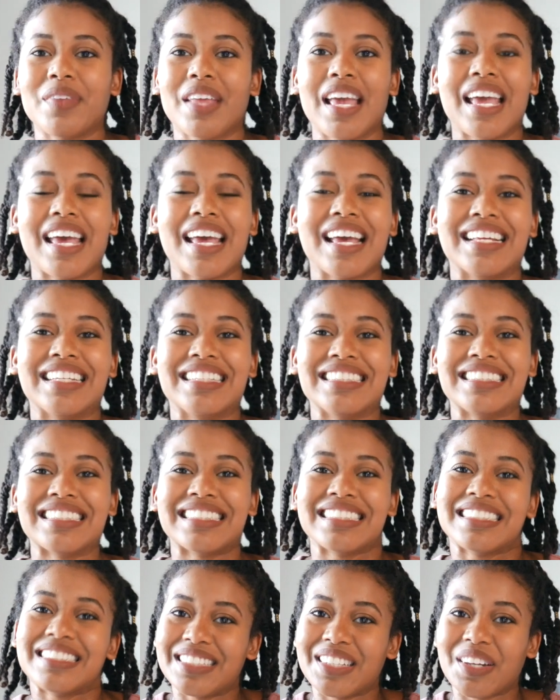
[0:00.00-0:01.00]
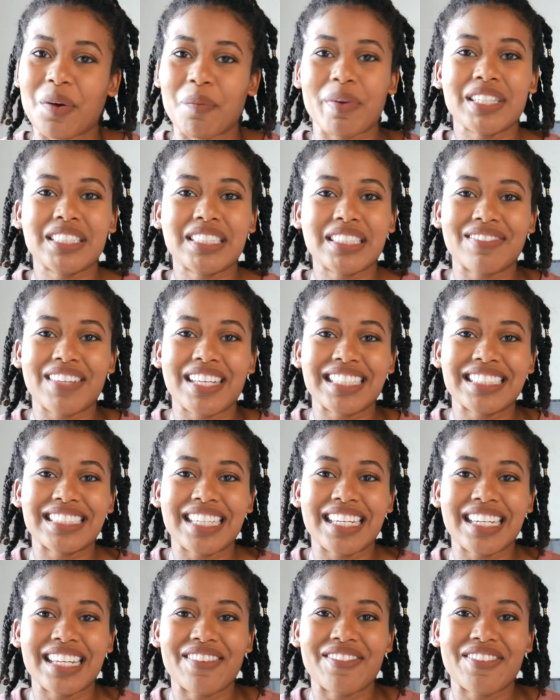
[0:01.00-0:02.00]
And, you know, best of luck
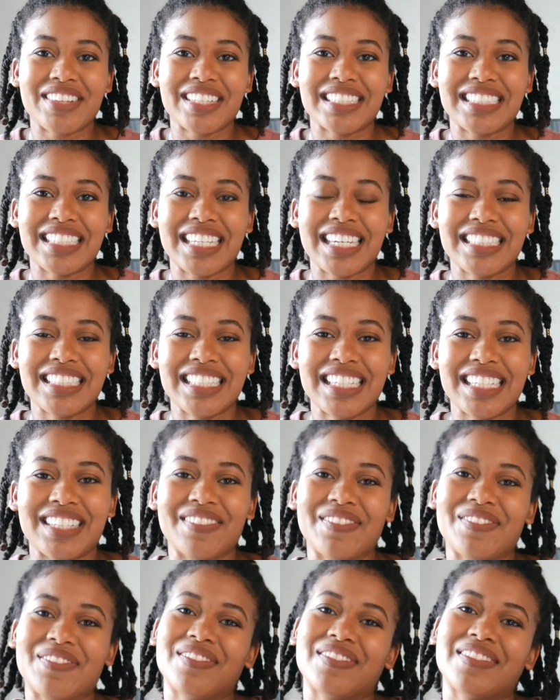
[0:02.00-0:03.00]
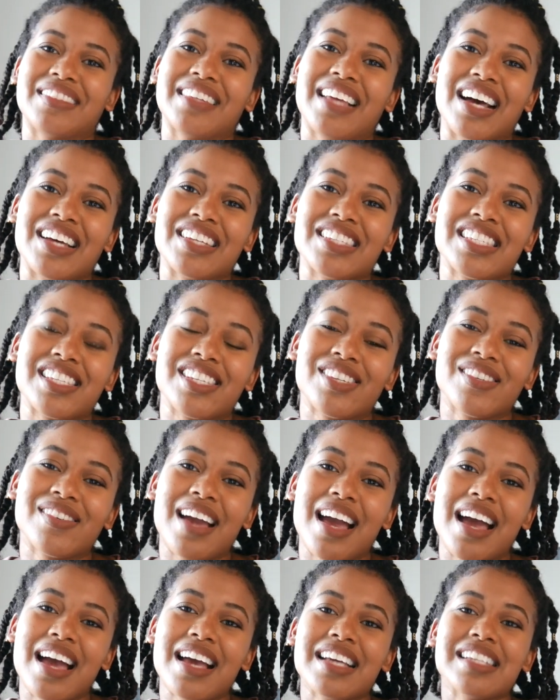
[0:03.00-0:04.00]
studying for the DAT. I'll see you
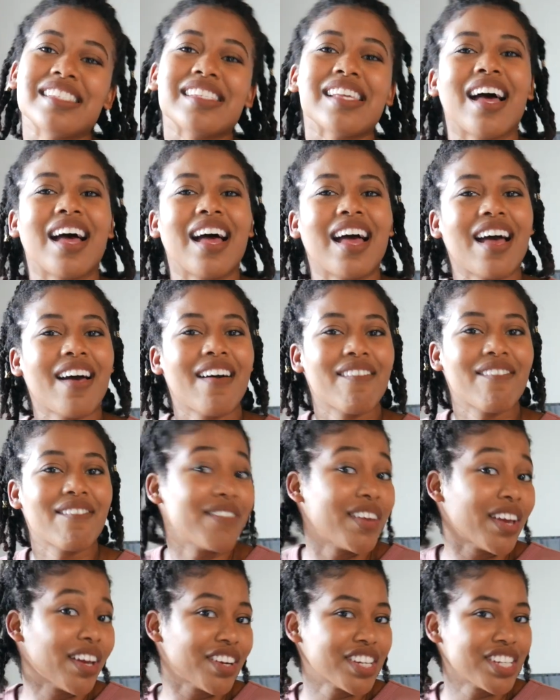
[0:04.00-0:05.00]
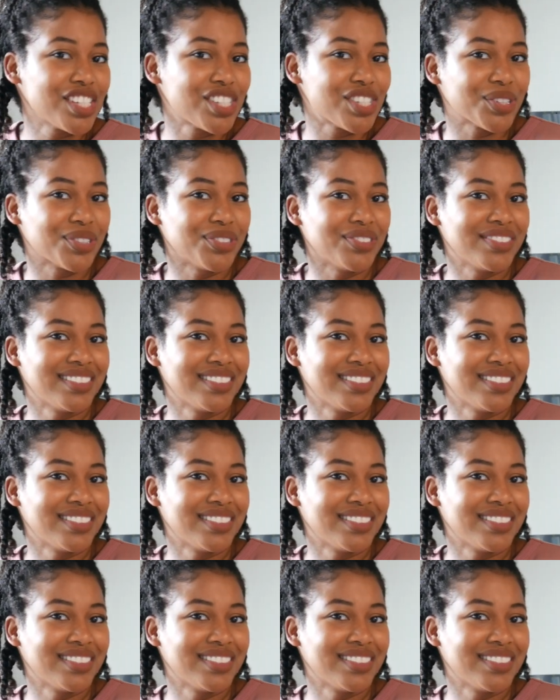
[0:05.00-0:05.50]
guys very soon.